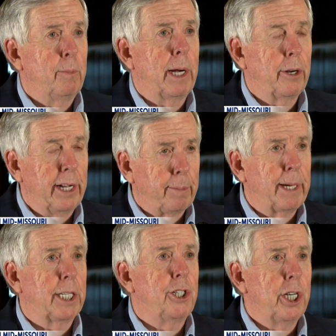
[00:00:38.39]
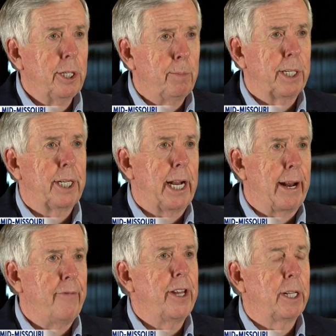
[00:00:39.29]
We're probably going to have to make adjustments to
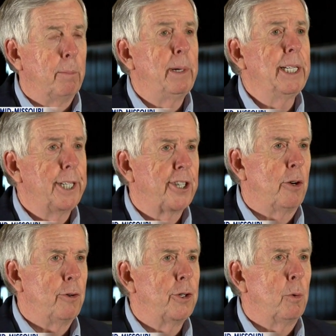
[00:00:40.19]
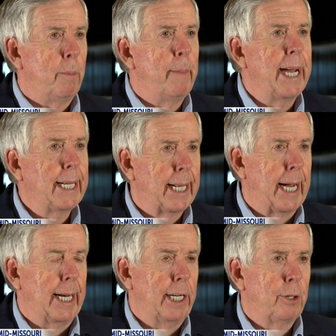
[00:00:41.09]
that. I think the business owners will make
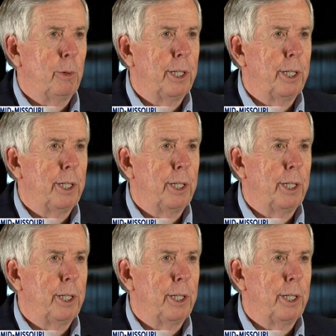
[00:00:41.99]
that as